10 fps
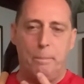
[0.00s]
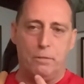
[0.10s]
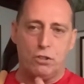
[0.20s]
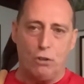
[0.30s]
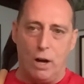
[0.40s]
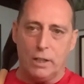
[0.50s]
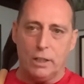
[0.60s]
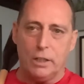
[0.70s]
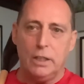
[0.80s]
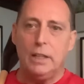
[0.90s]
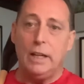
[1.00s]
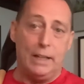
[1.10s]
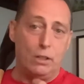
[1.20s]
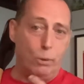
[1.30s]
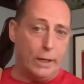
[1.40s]
stronger
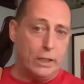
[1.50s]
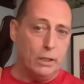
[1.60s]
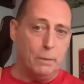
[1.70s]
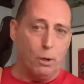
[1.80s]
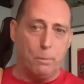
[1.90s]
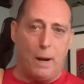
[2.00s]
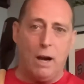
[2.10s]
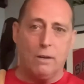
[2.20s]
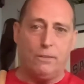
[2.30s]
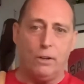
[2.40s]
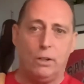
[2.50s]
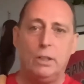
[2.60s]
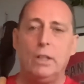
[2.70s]
and quicker and more powerful,